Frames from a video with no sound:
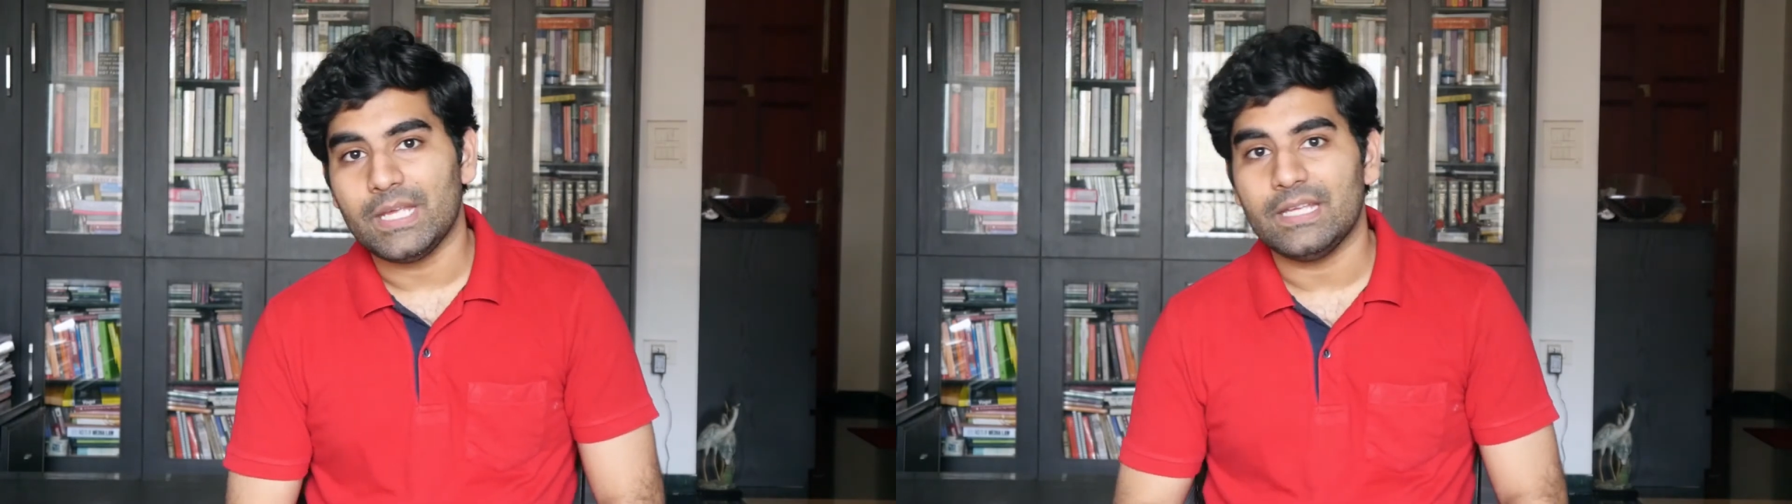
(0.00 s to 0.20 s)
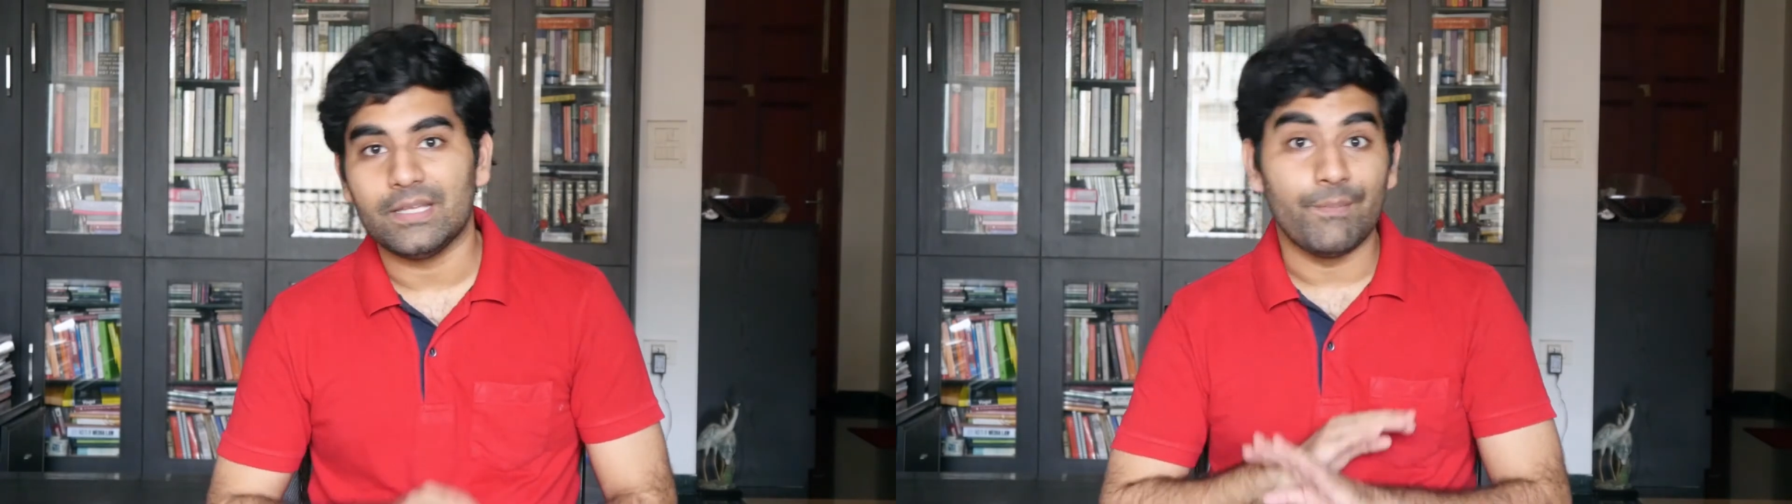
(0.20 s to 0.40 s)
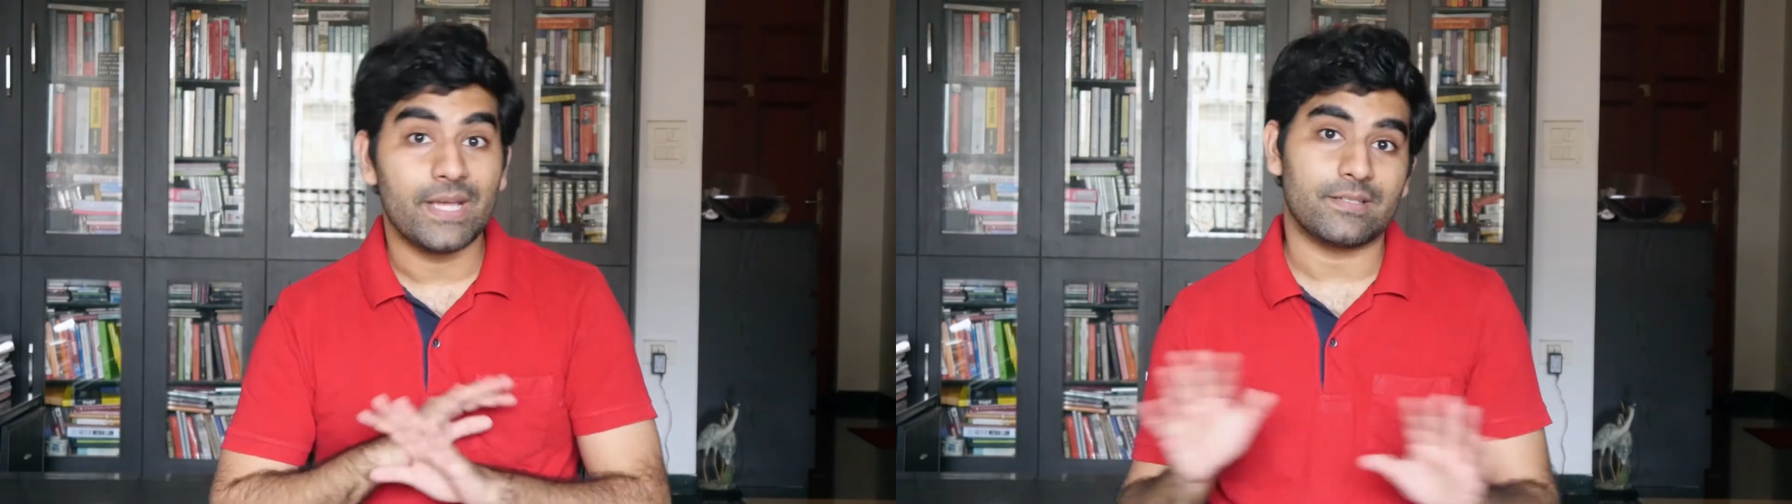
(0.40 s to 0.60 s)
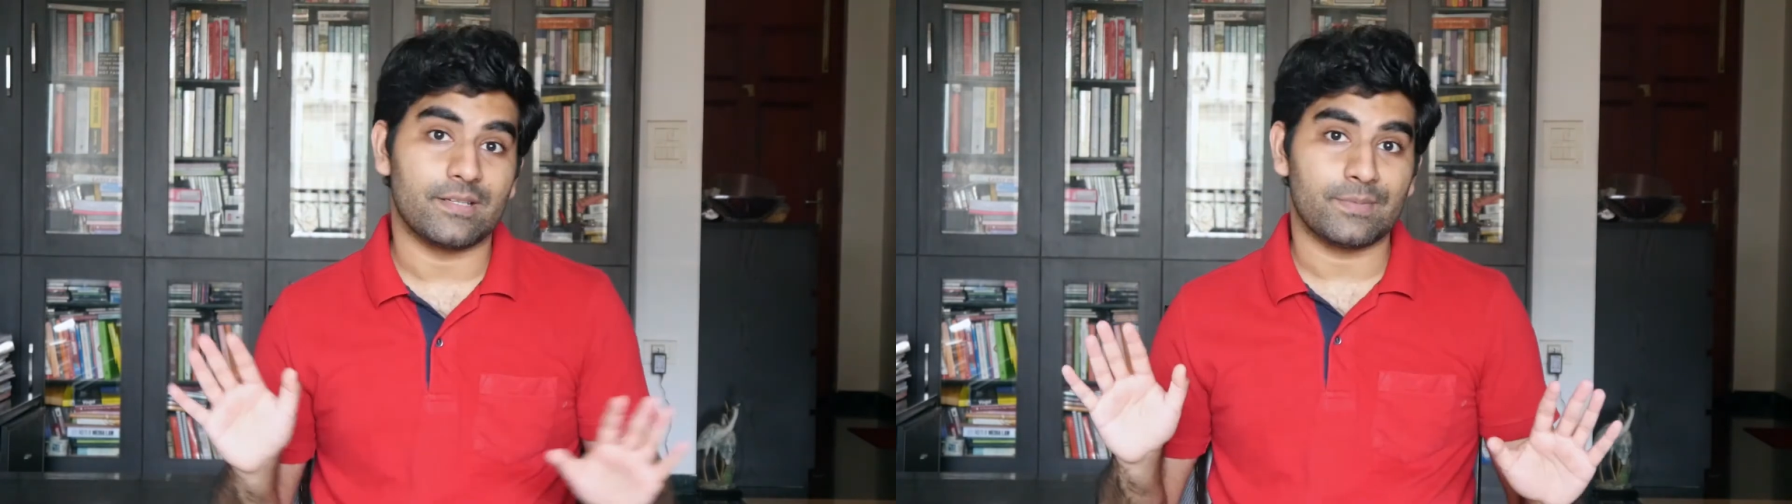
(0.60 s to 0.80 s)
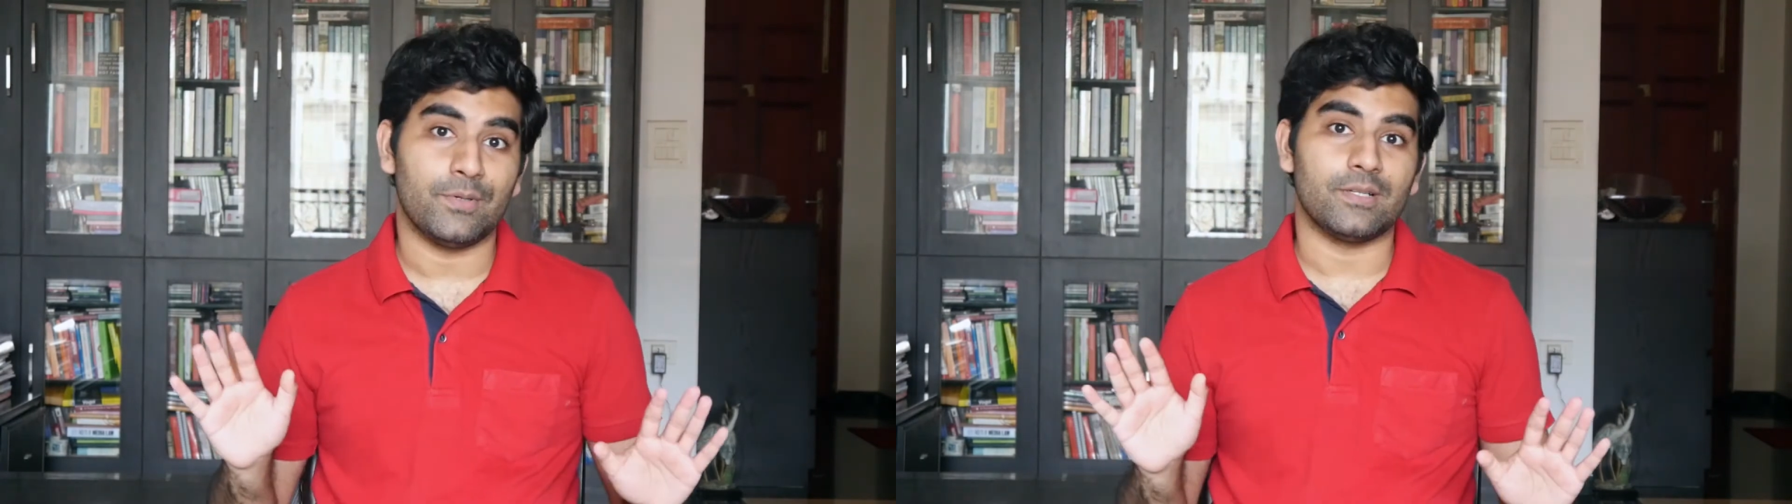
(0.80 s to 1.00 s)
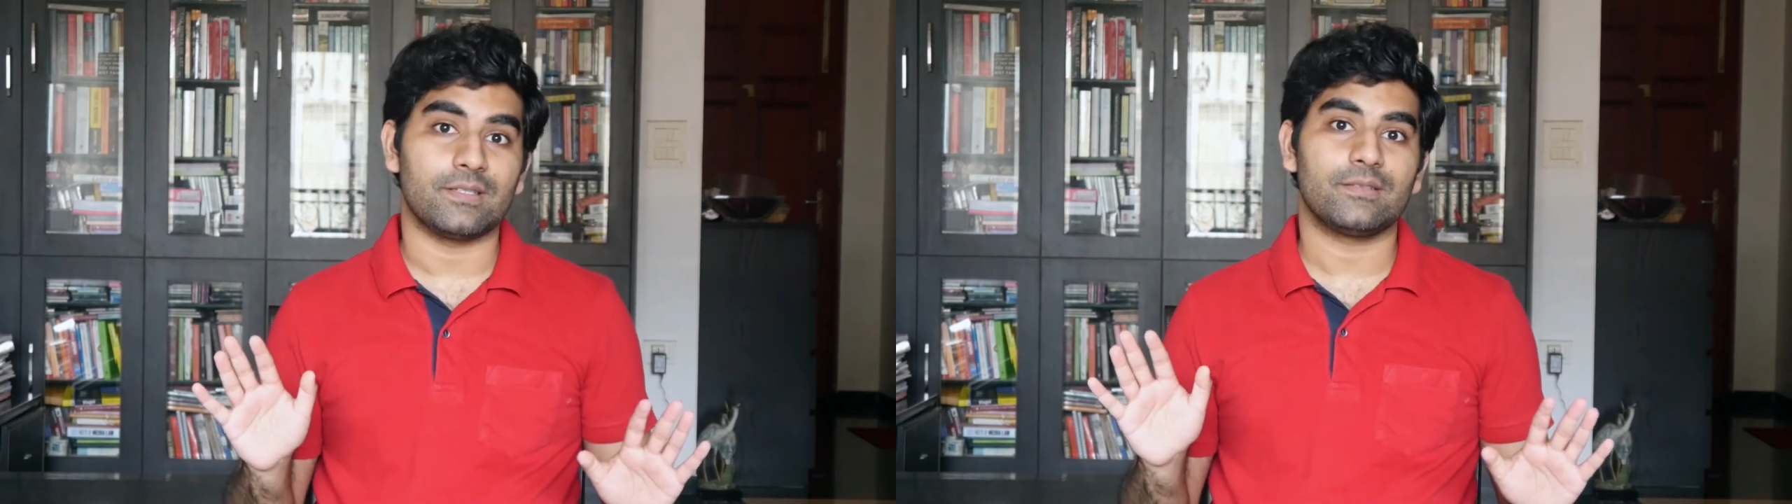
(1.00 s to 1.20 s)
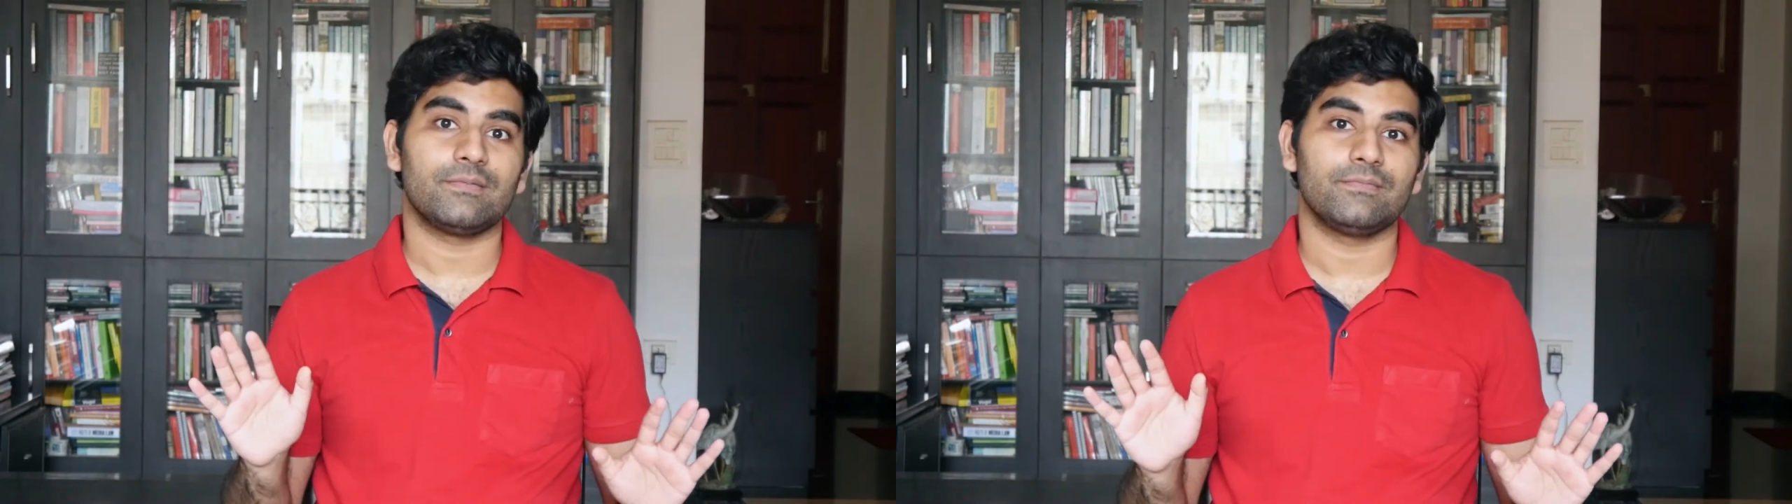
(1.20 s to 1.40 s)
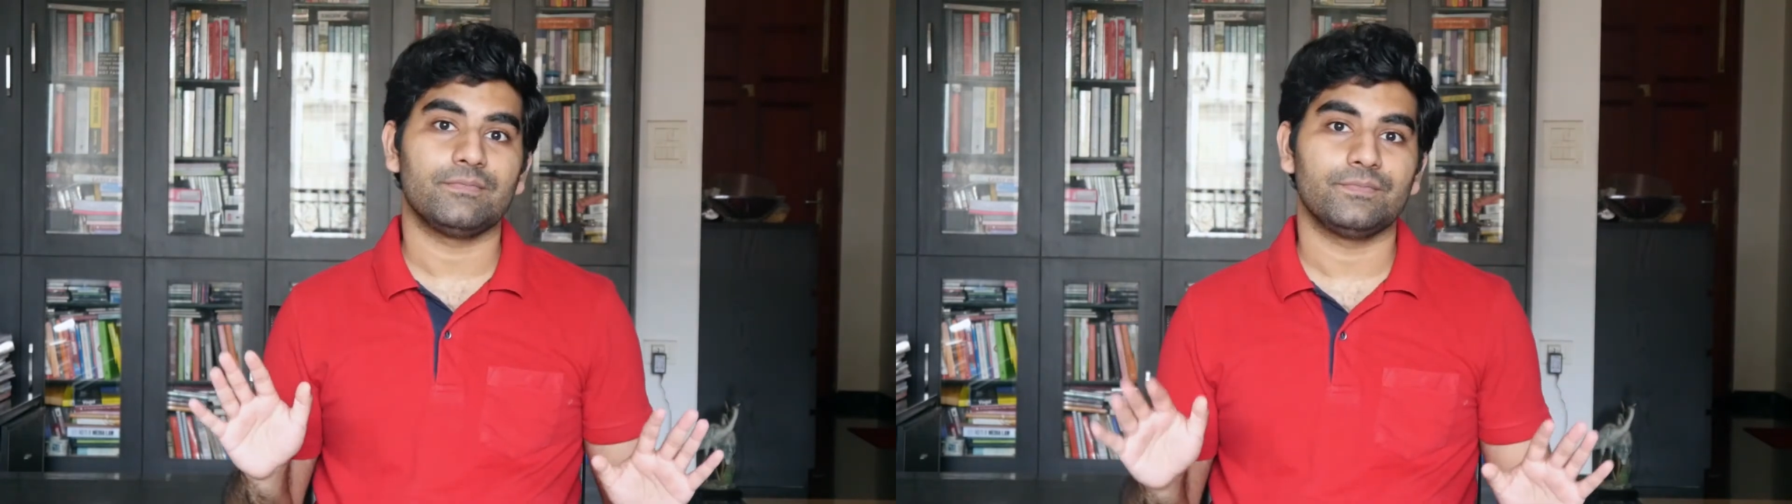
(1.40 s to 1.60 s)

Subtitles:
be the best response.